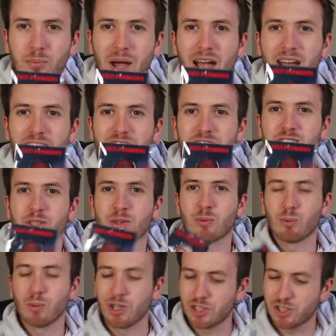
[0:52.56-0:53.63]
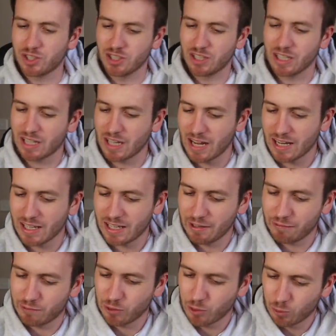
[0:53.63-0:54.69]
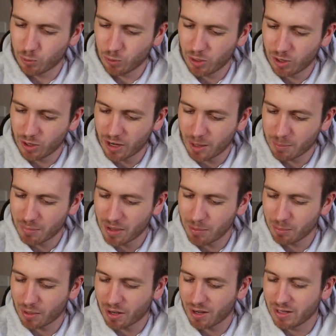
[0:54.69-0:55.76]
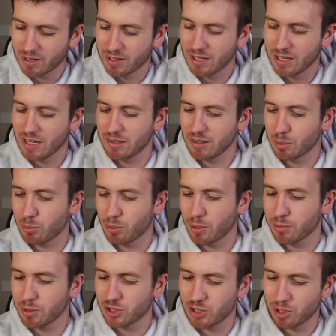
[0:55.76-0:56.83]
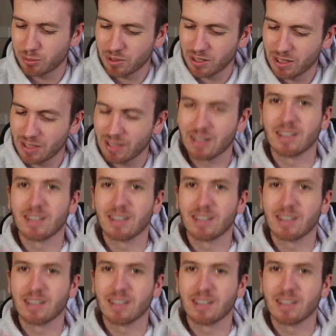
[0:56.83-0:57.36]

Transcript: badge, which you get if you were a member in the Premiership year.